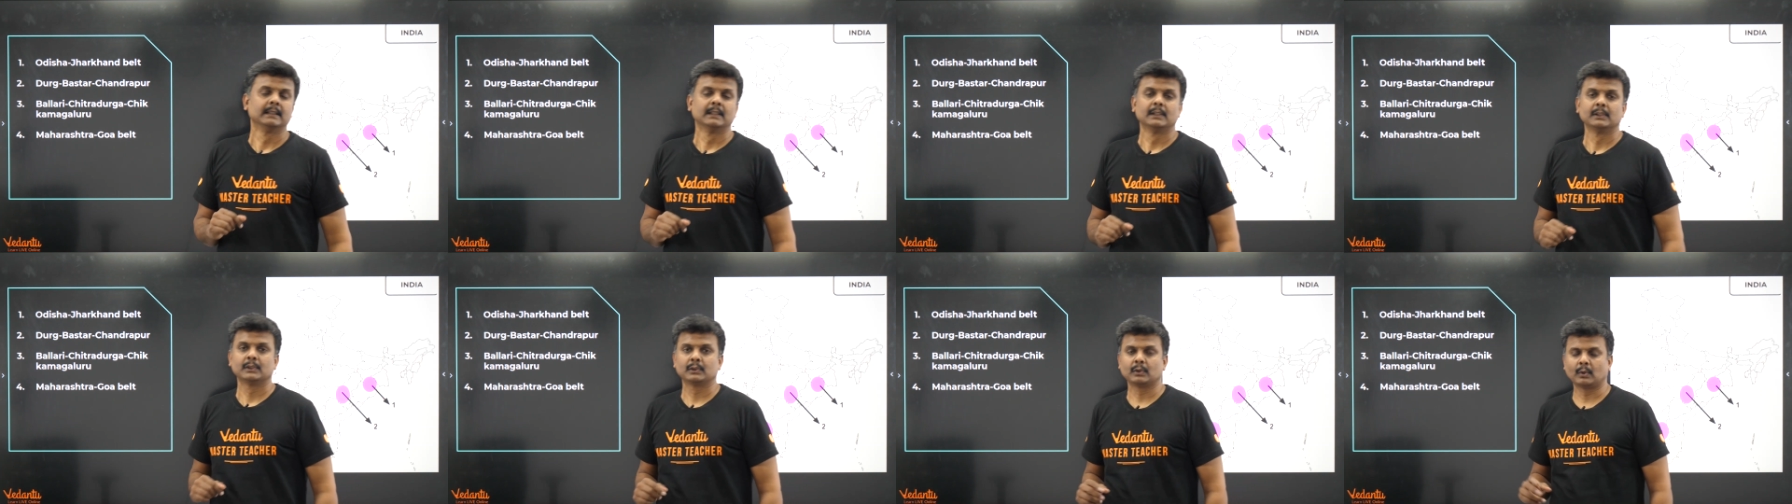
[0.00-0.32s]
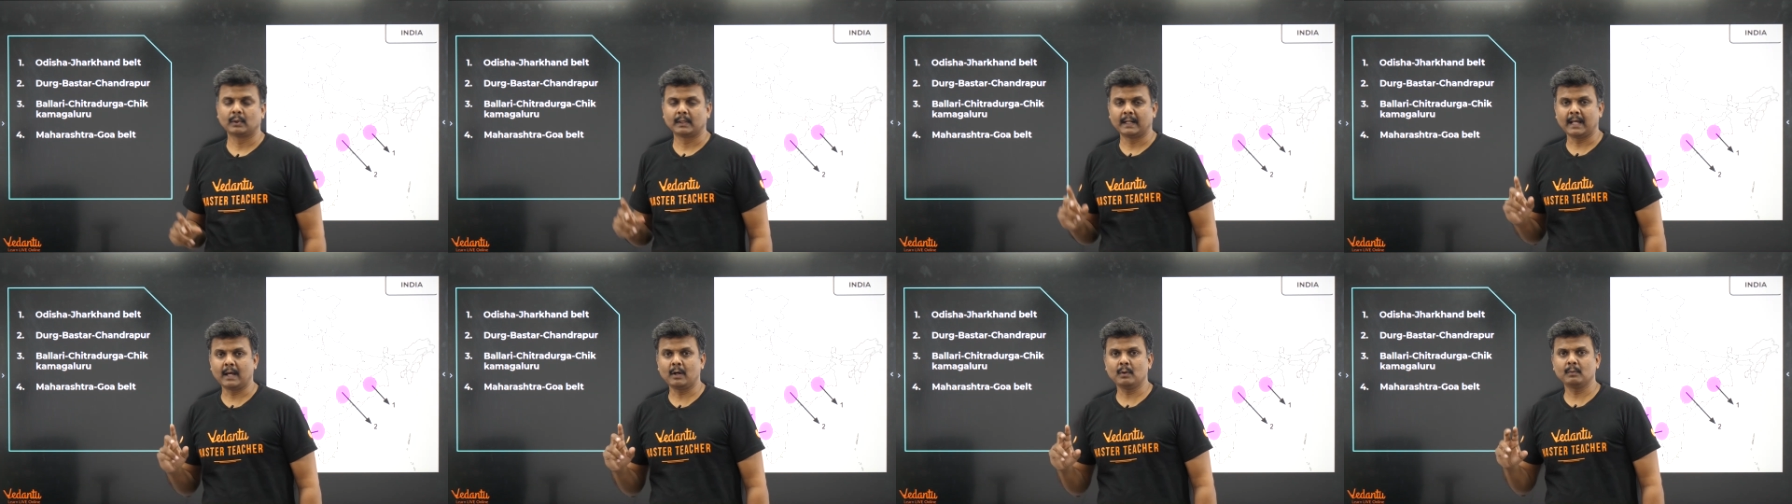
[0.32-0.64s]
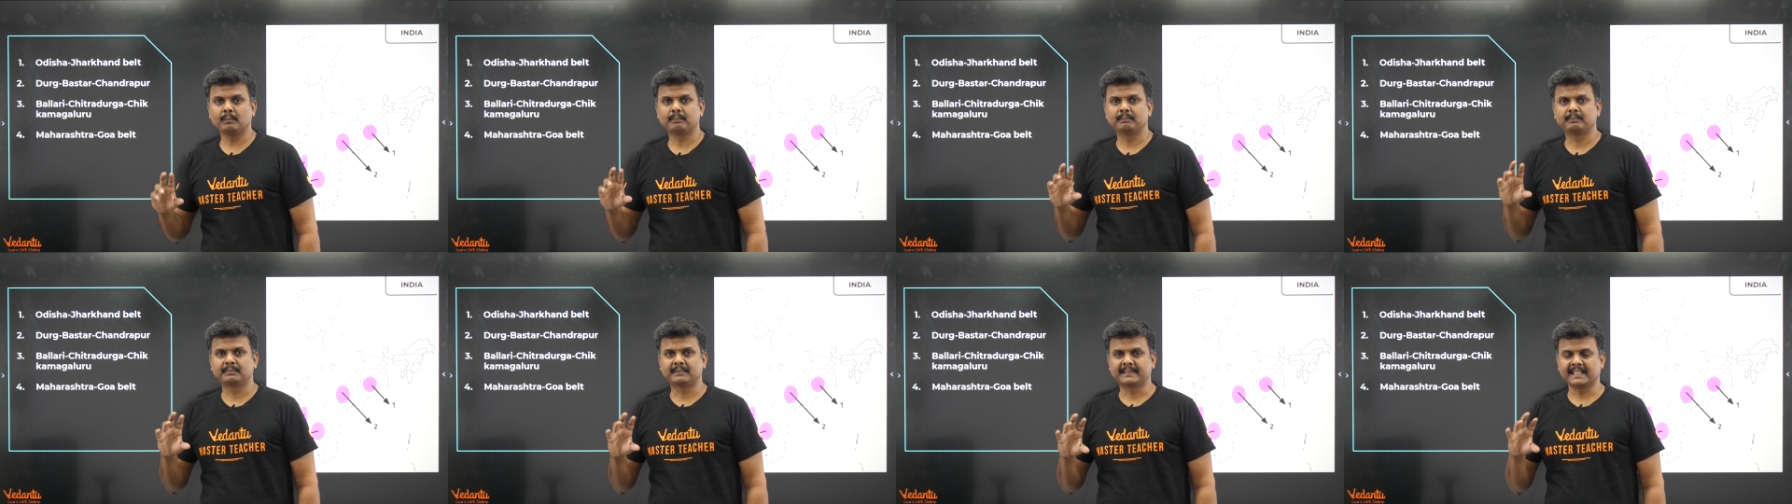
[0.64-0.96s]
So
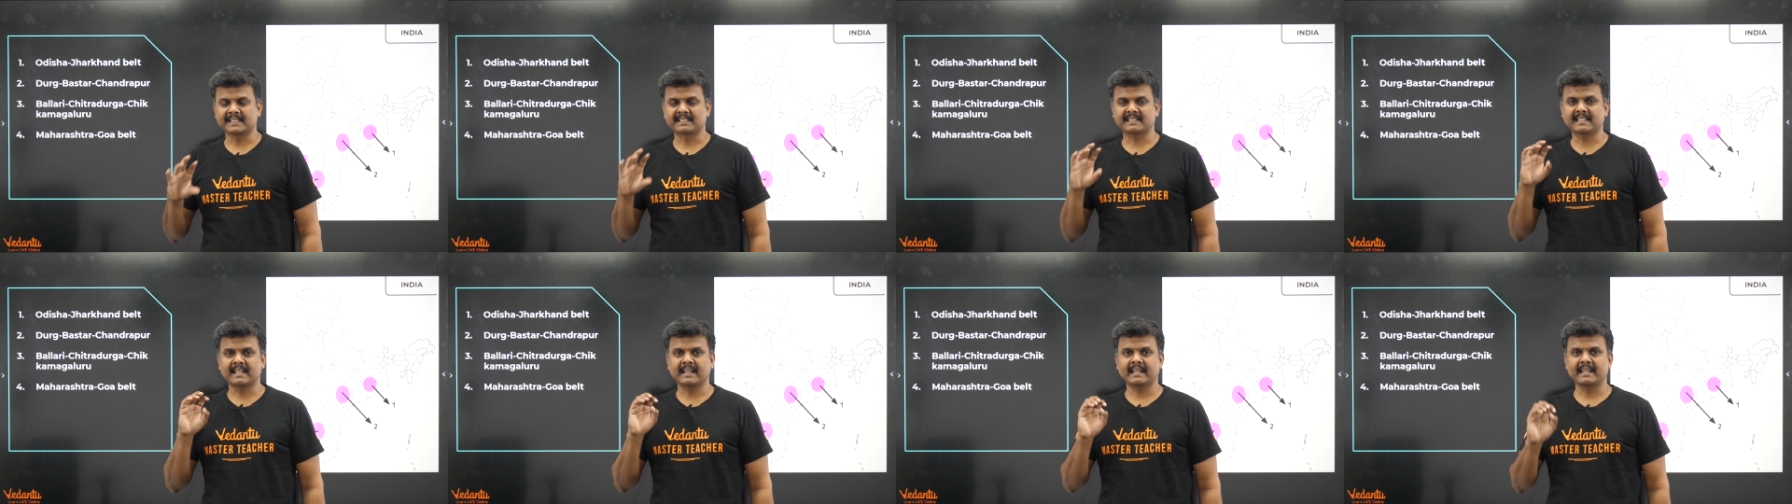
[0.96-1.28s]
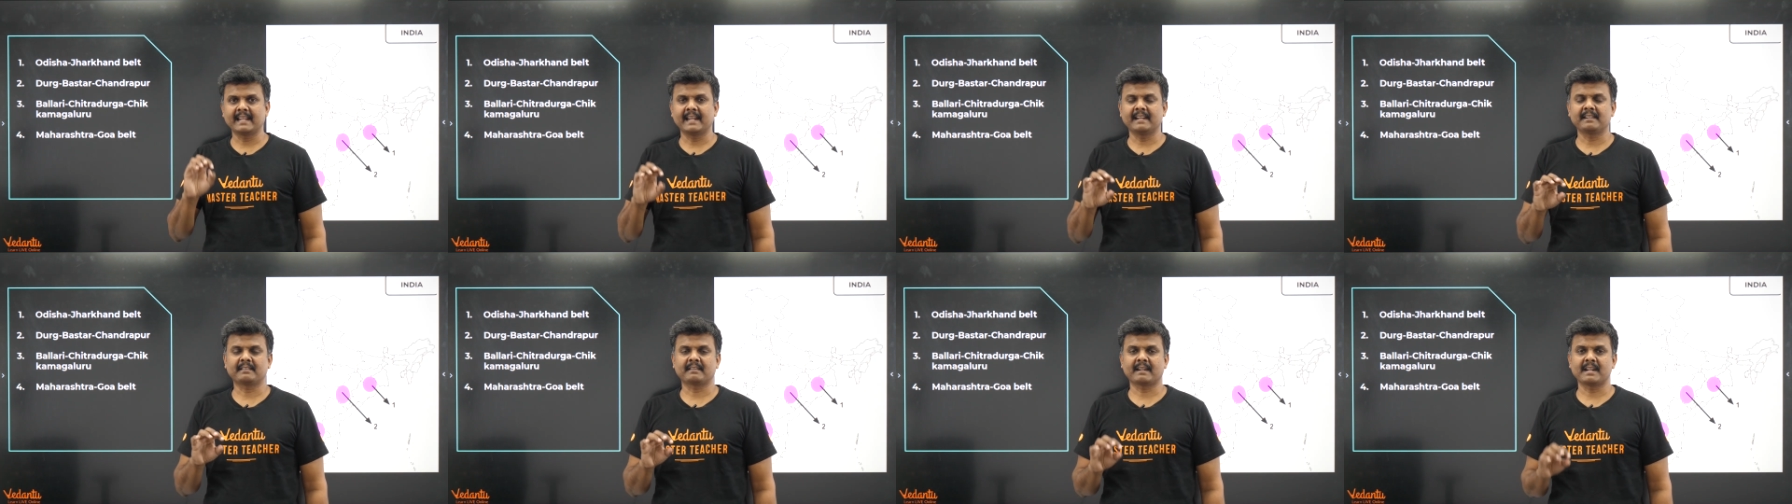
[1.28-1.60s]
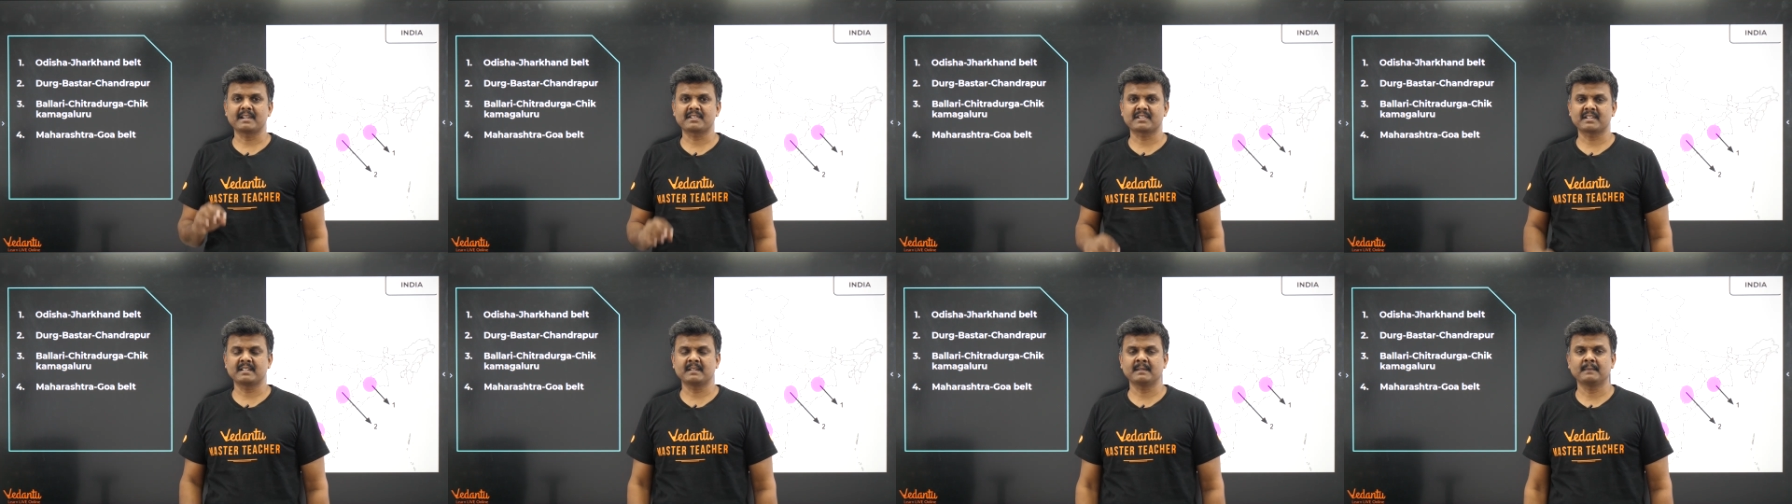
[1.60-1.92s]
now, just a
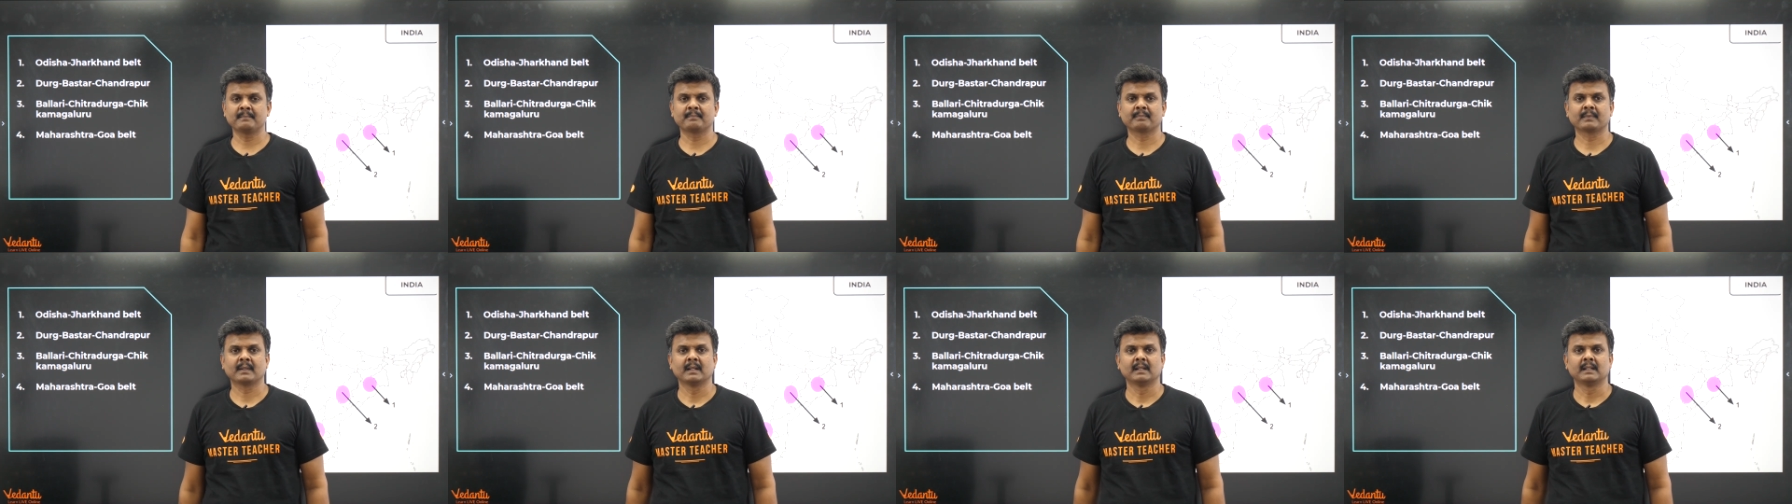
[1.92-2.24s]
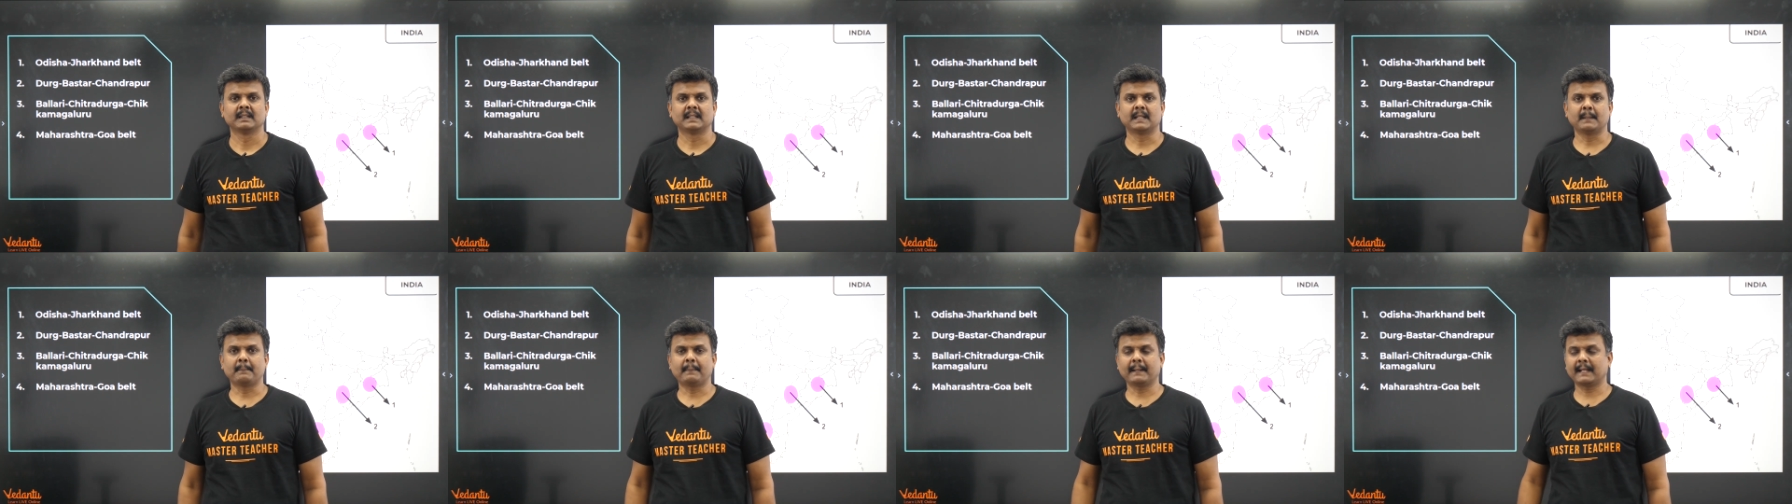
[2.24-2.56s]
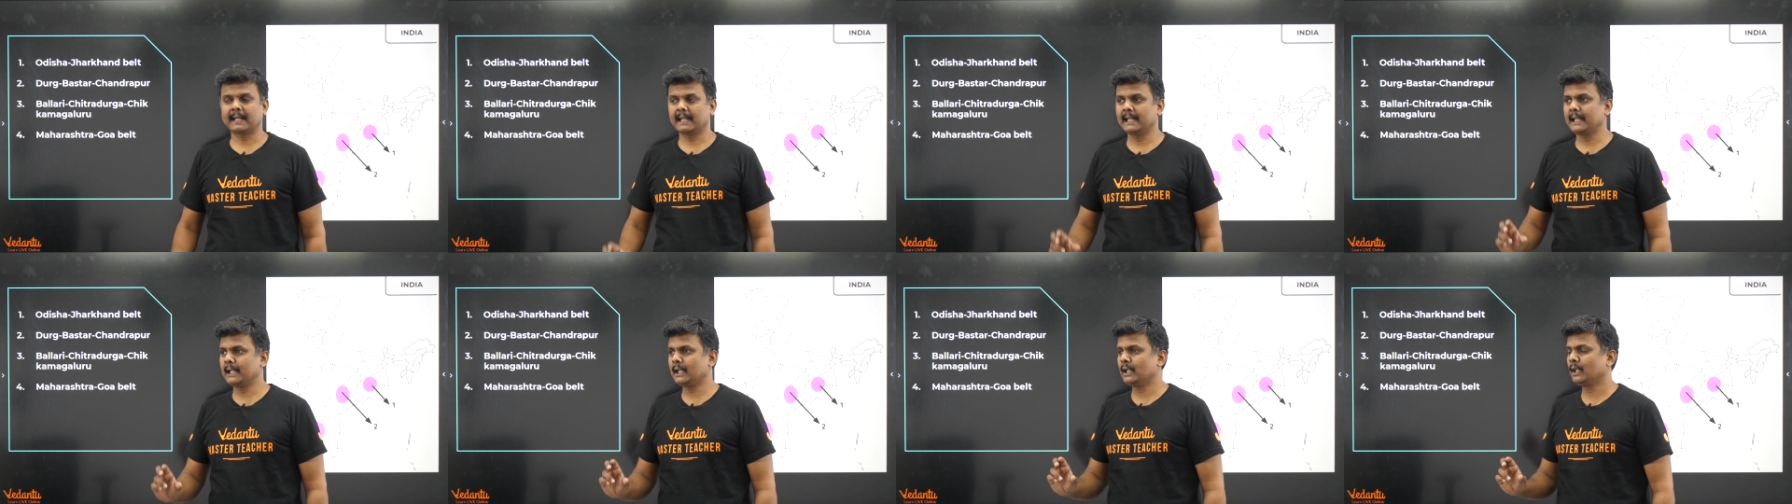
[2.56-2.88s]
reiteration.
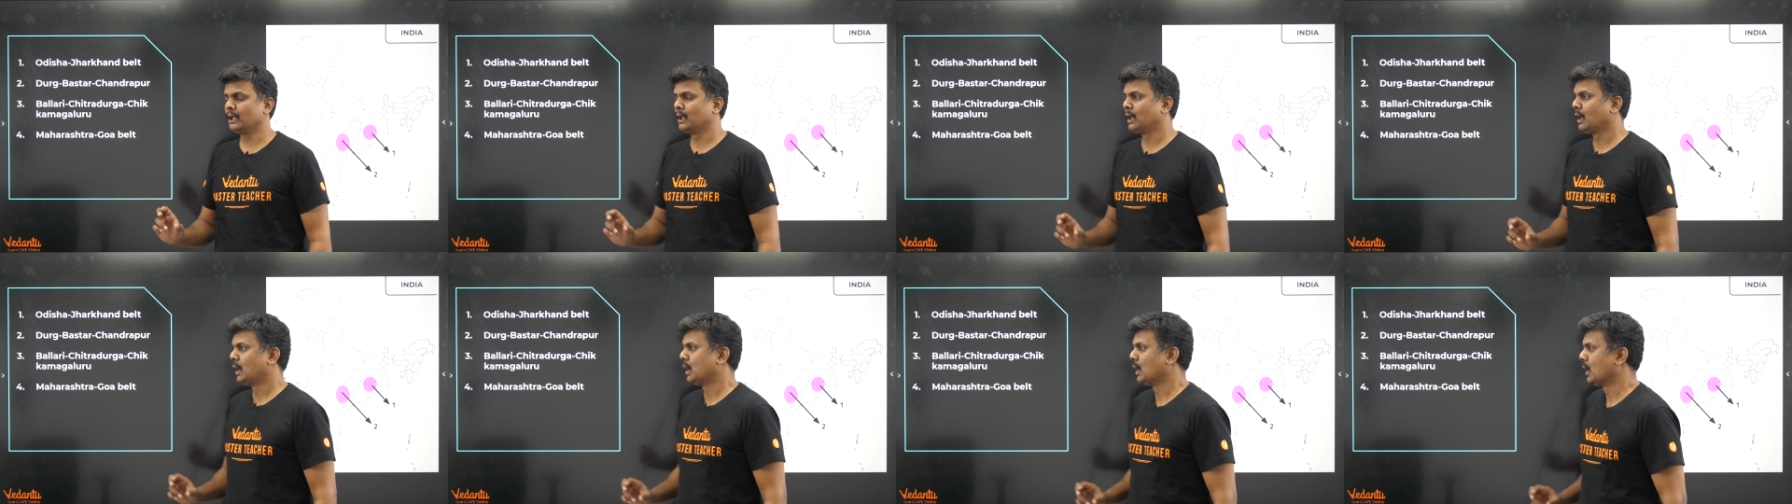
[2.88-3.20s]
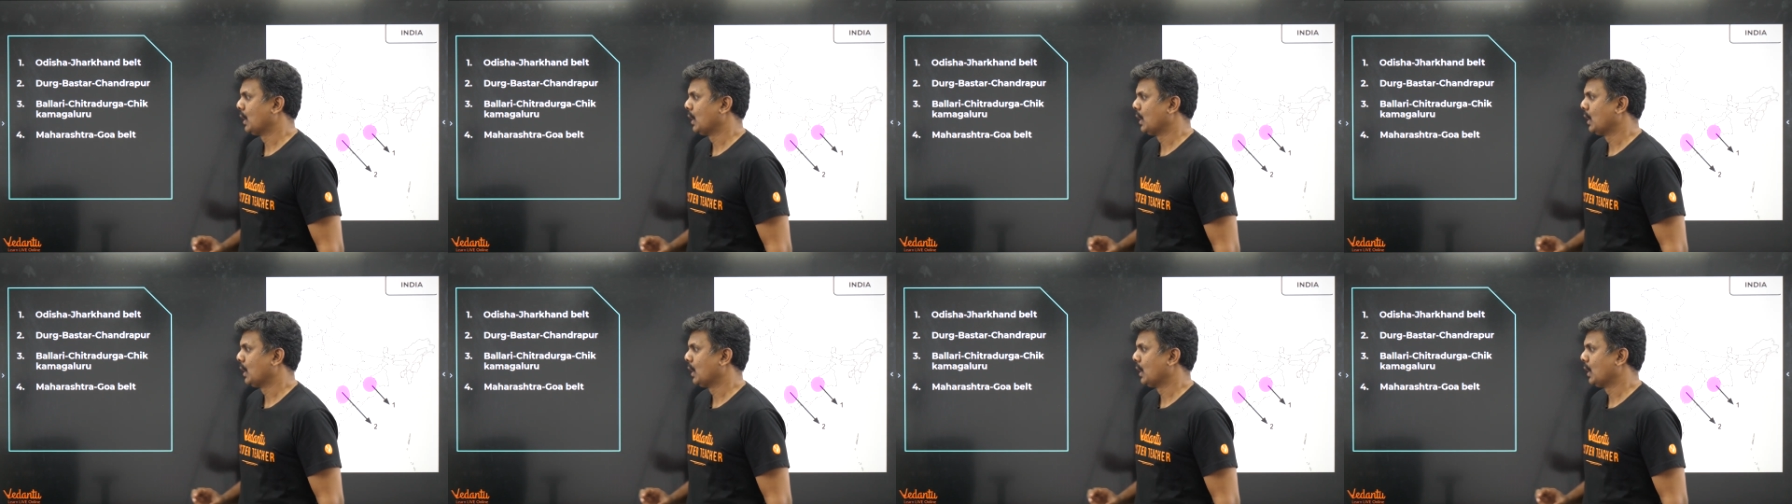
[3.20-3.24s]
Typically,